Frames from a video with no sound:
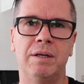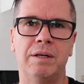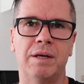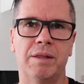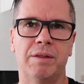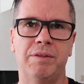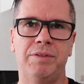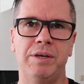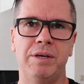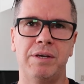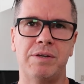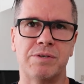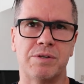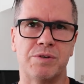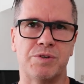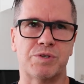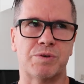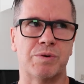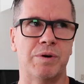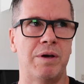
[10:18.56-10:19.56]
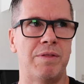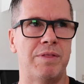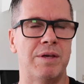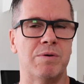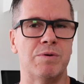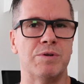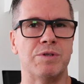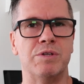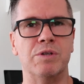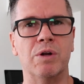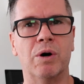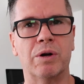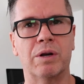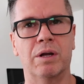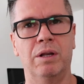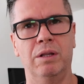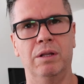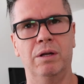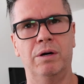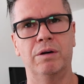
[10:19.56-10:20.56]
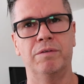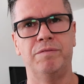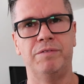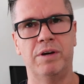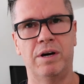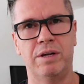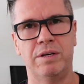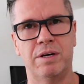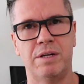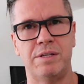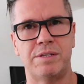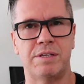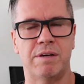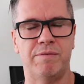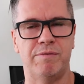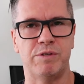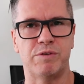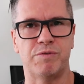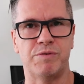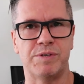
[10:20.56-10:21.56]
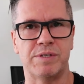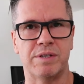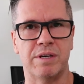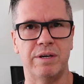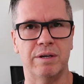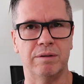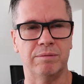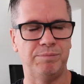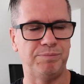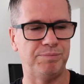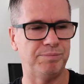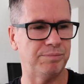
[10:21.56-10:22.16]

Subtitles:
Now the thing is, in Australia, there is not a lot of 997s for sale.